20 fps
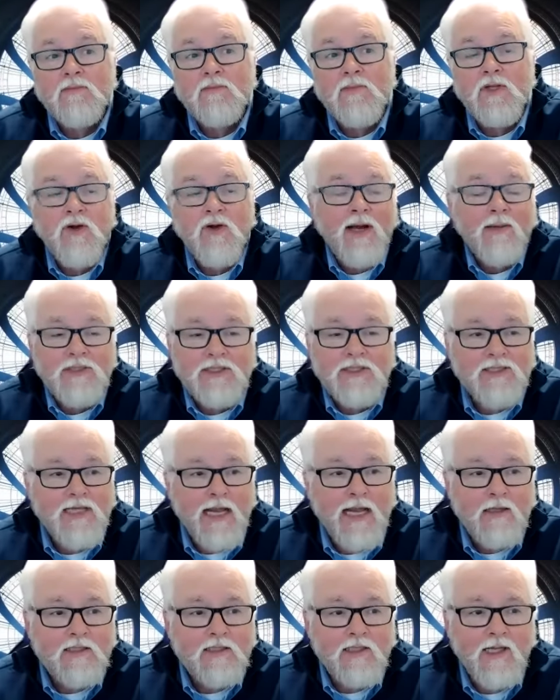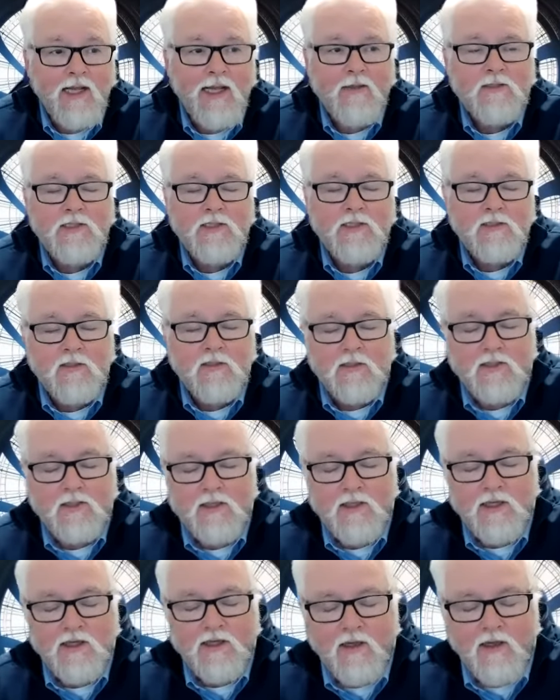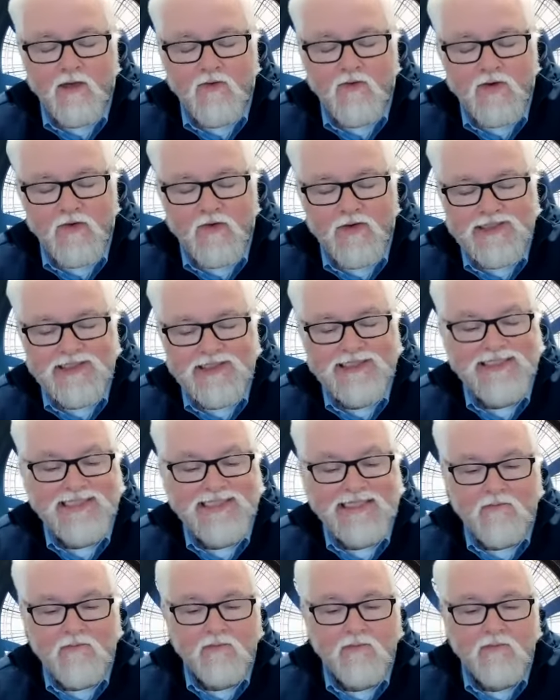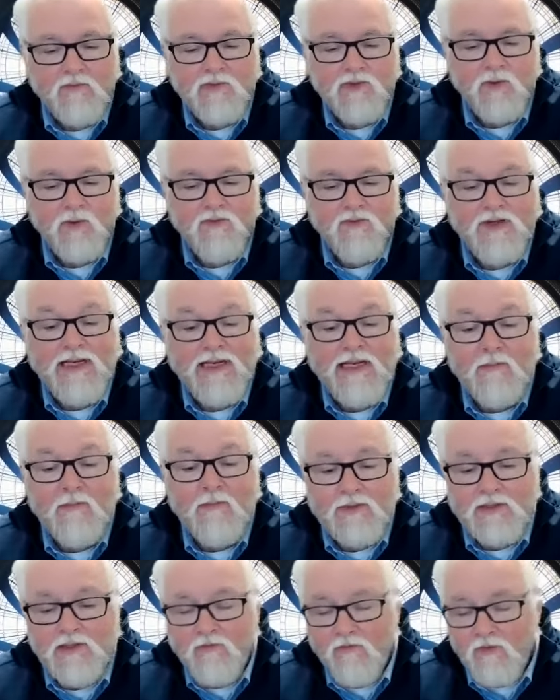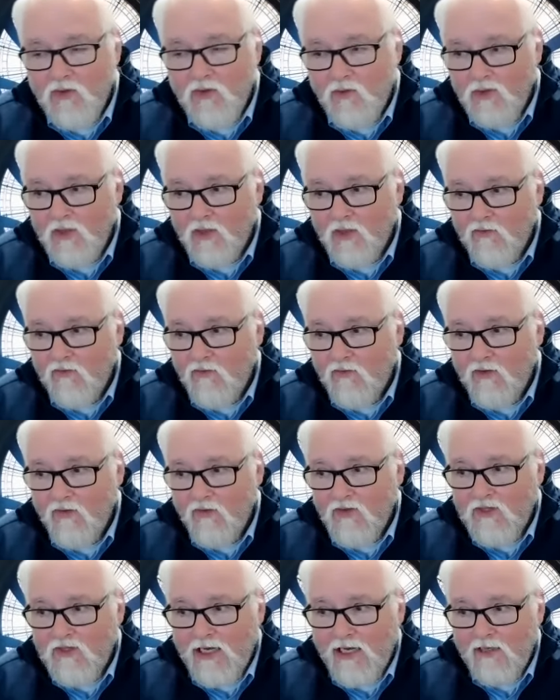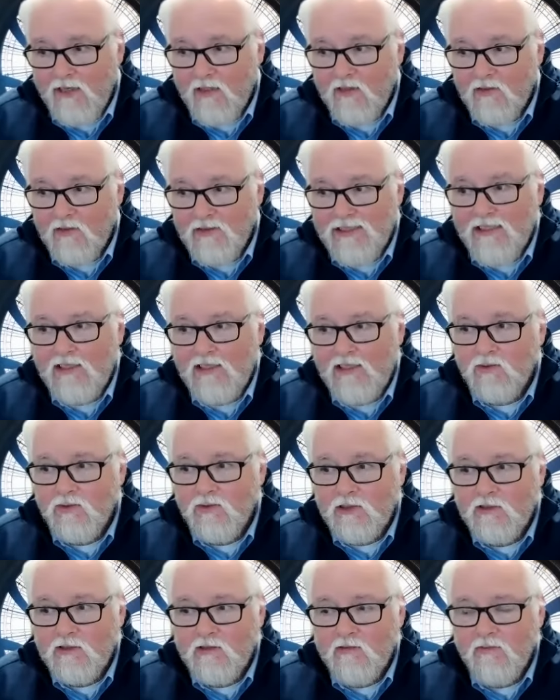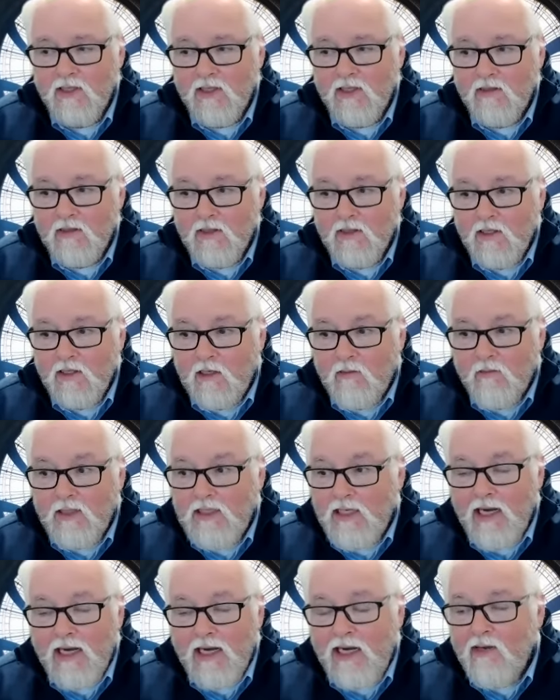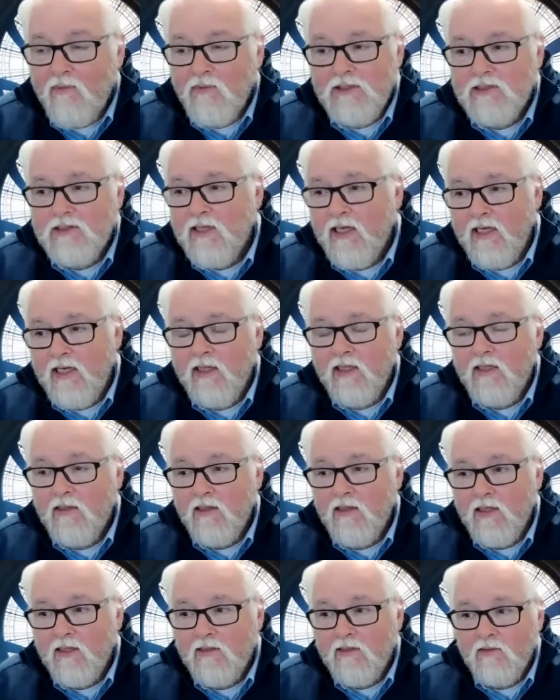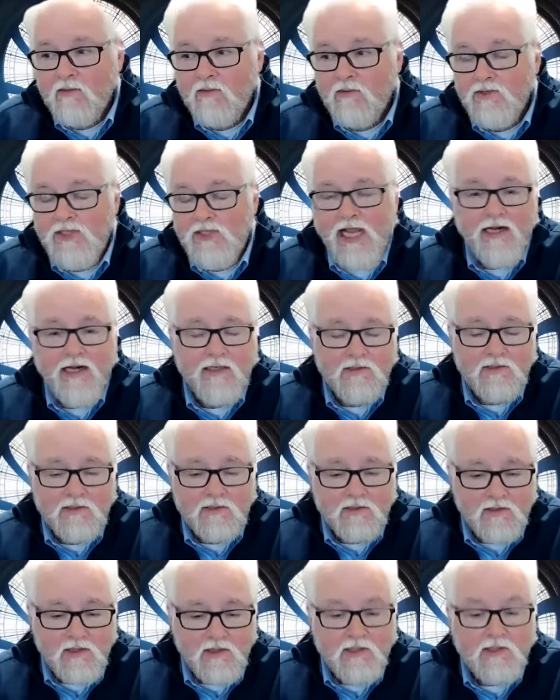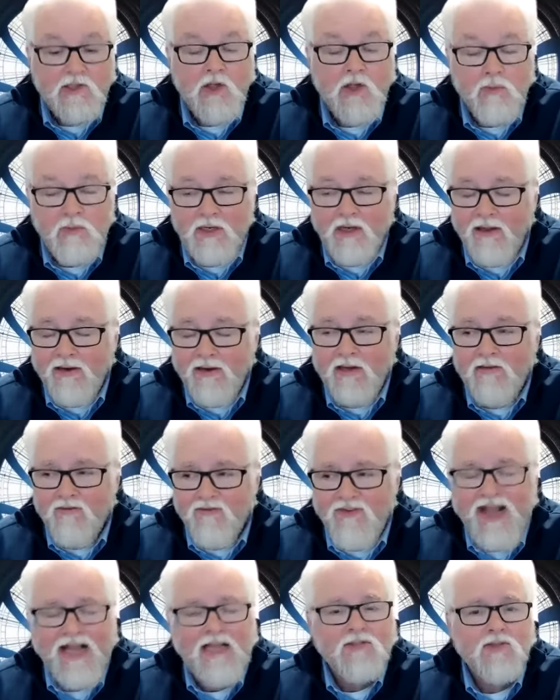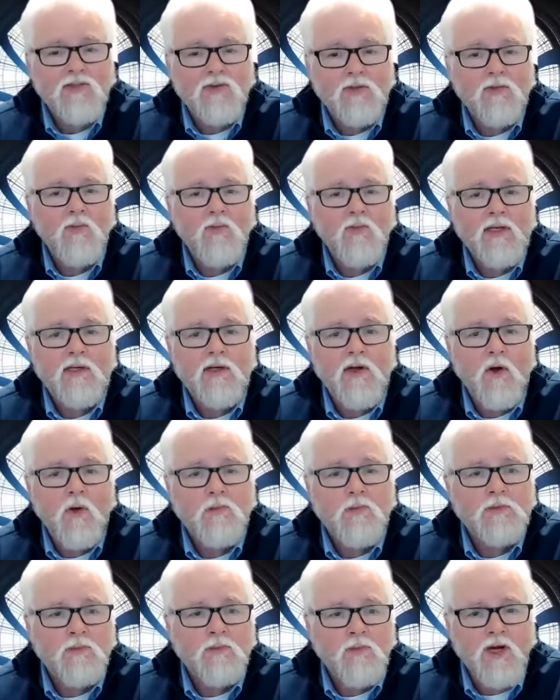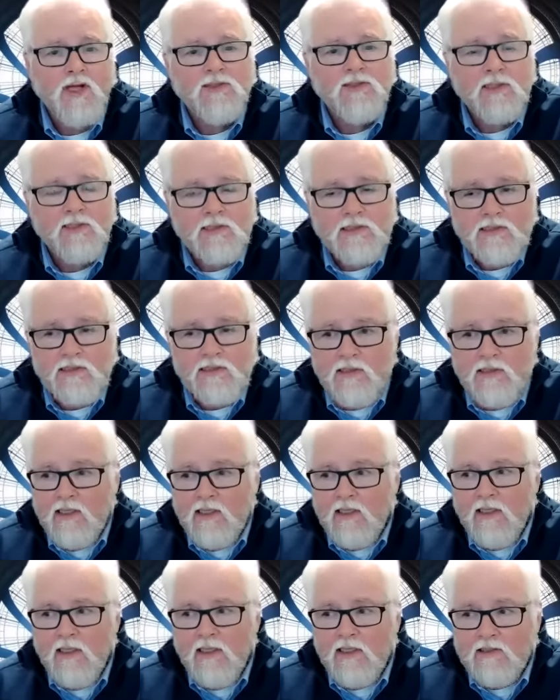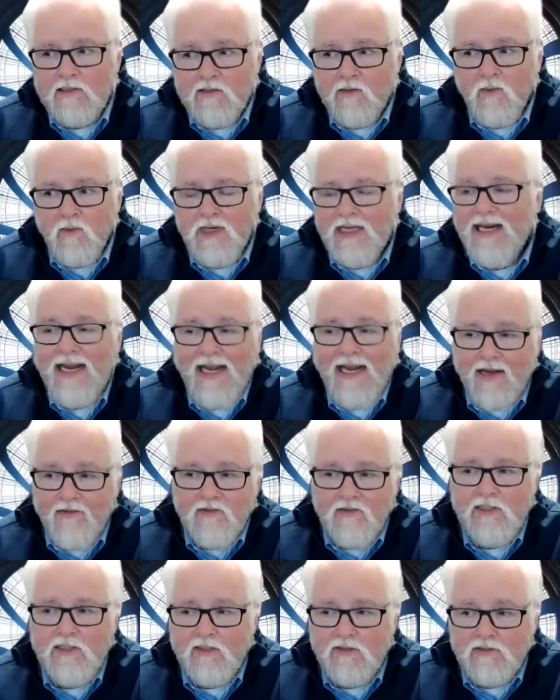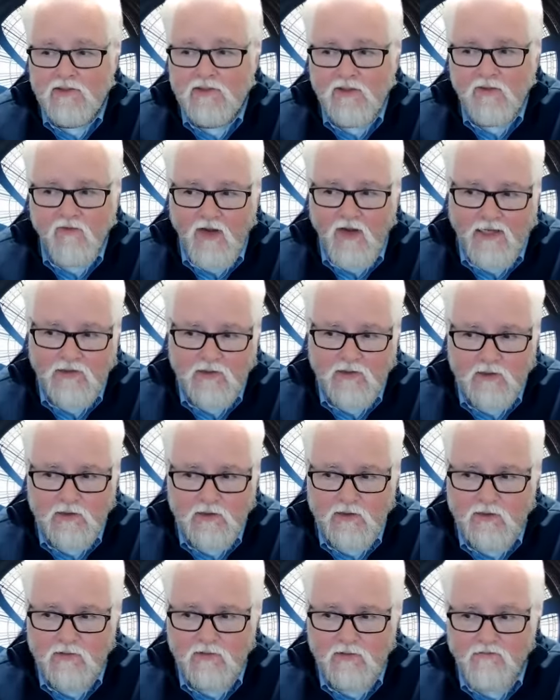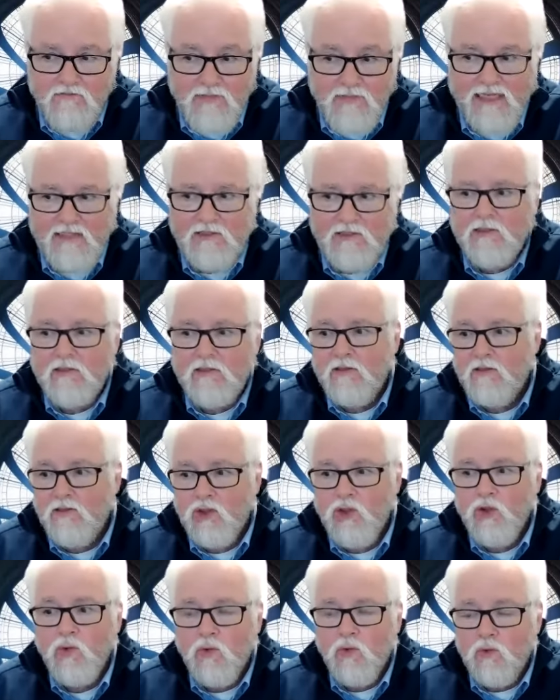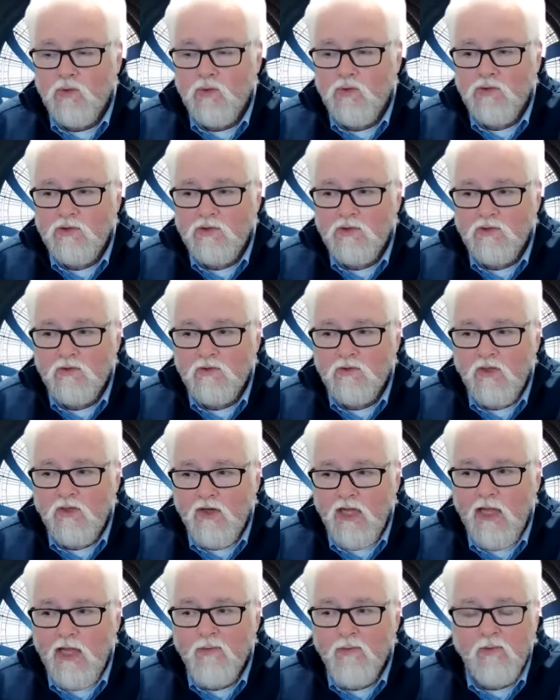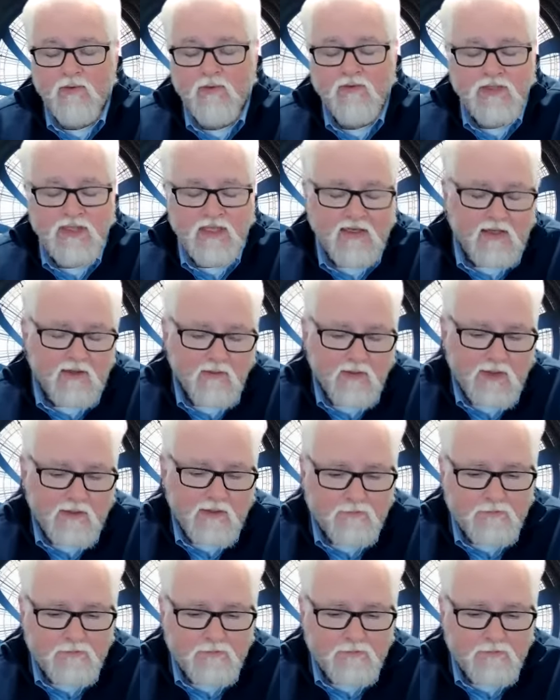I'm just catching a very slim sort of glimpse, if you will, of the data ecosystem there. But yeah, I would say that data is accumulating faster than we can hope to process it. And so we're going to have to use the fastest, best tools that are capable of dealing with